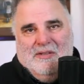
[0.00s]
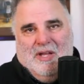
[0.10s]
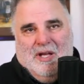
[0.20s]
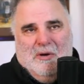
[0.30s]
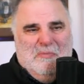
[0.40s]

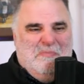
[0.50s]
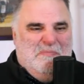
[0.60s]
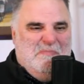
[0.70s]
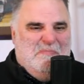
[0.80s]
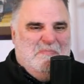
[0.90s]

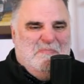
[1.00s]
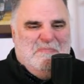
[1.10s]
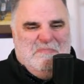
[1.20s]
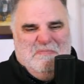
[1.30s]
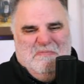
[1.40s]

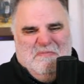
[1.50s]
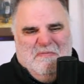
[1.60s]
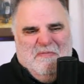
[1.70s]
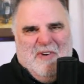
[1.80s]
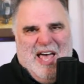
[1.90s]

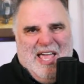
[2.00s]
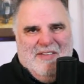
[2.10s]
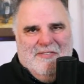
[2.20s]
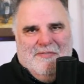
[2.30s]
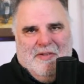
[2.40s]

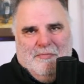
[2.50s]
5